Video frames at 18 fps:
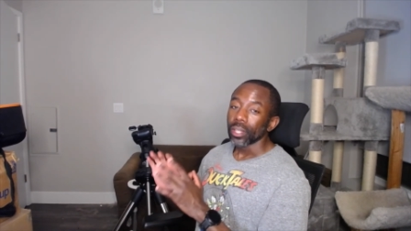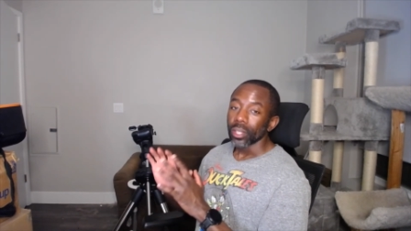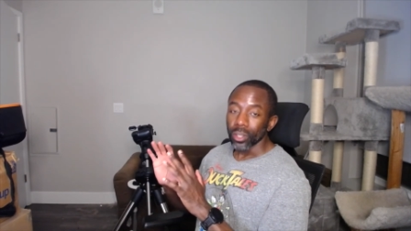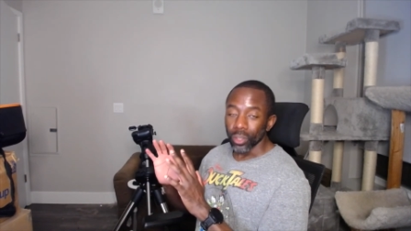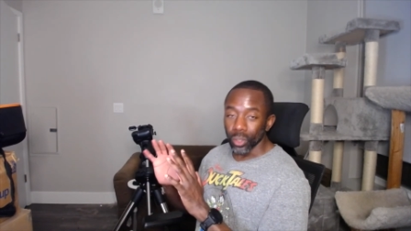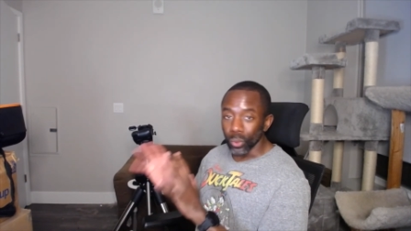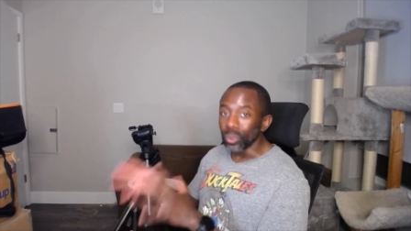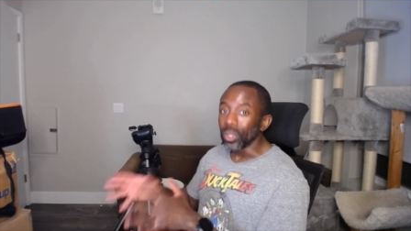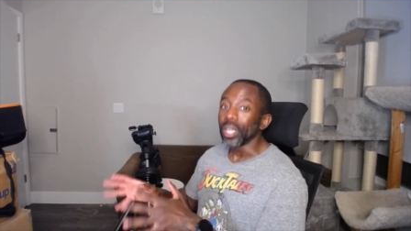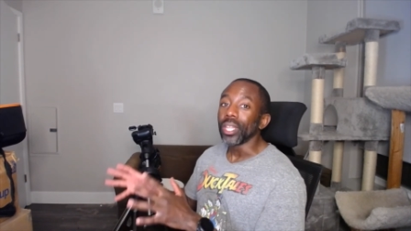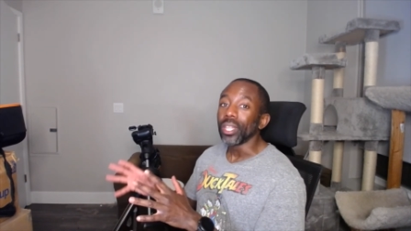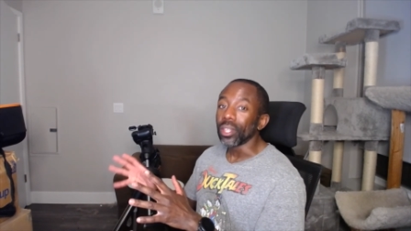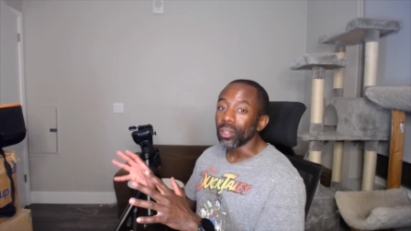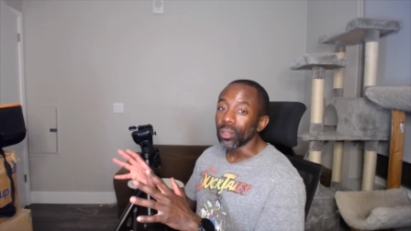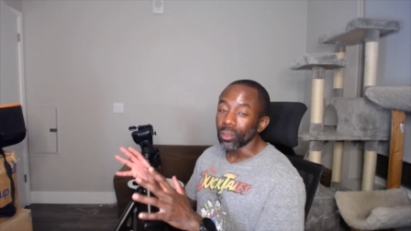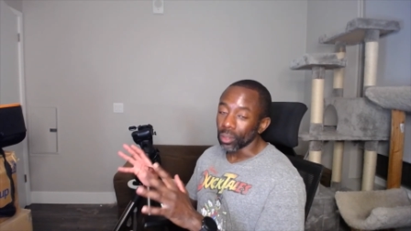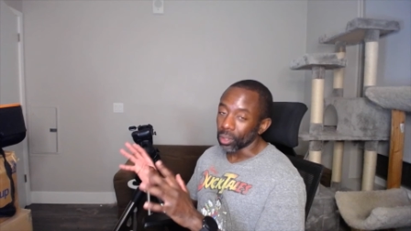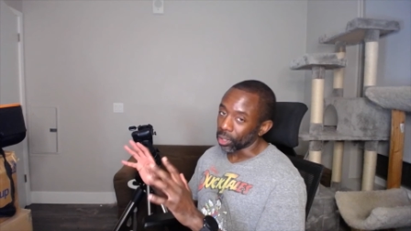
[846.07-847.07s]
you
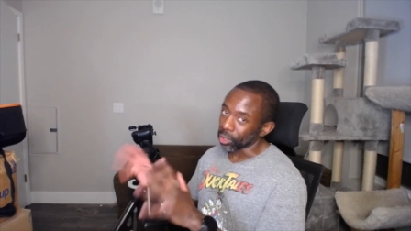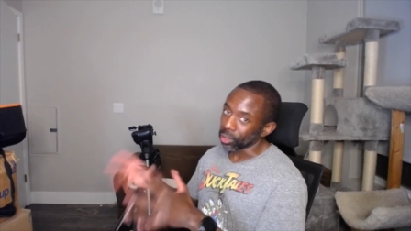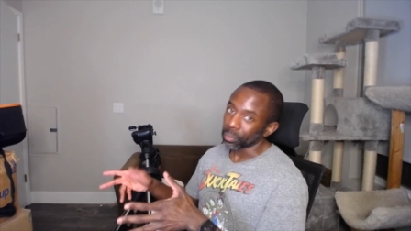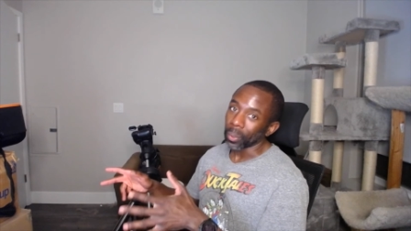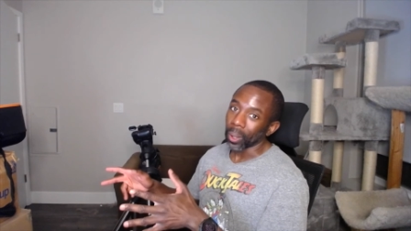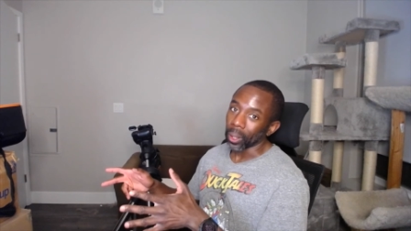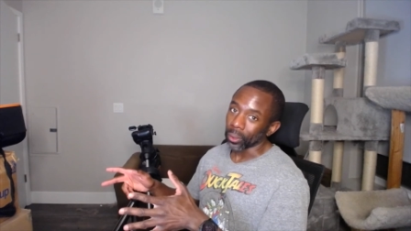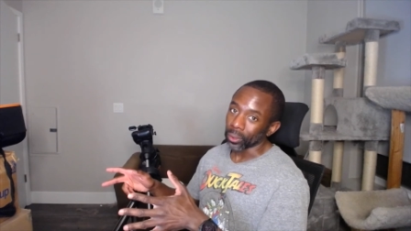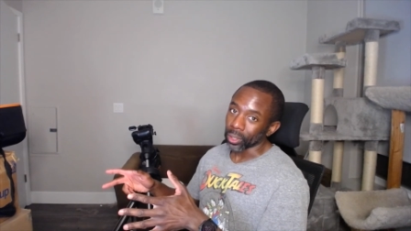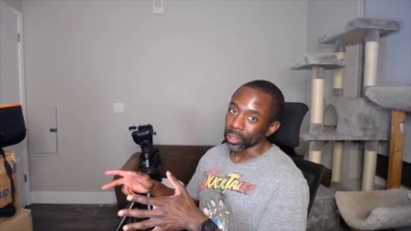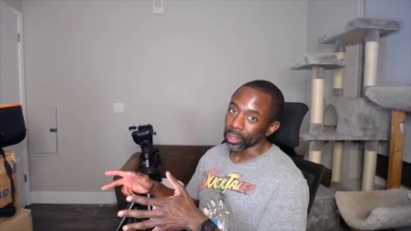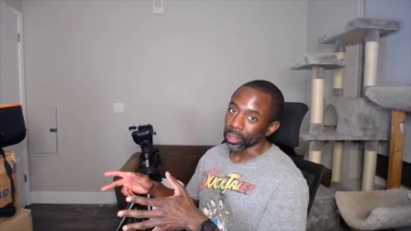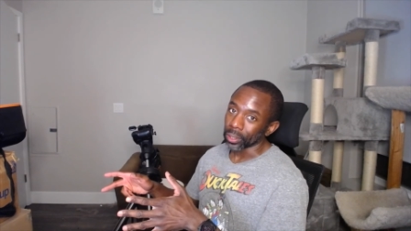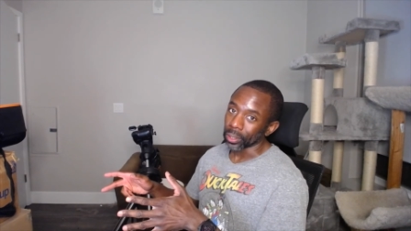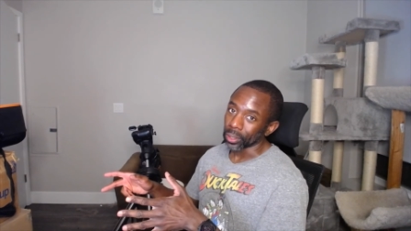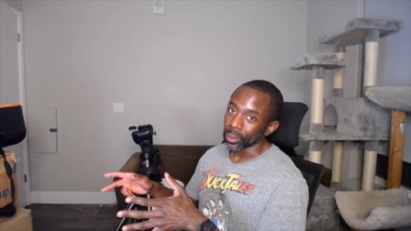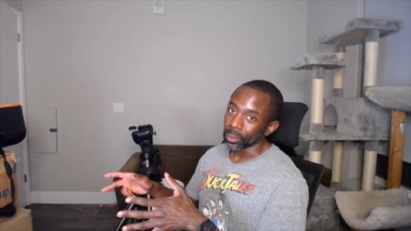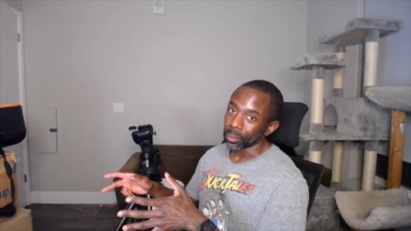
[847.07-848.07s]
need a smaller
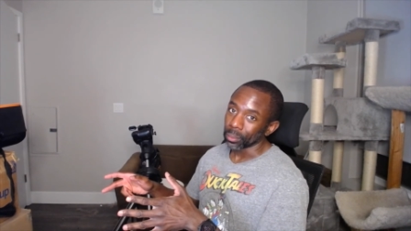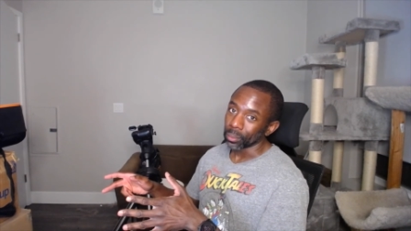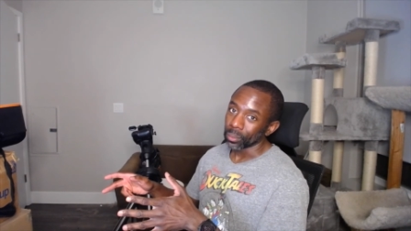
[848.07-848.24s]
telescope,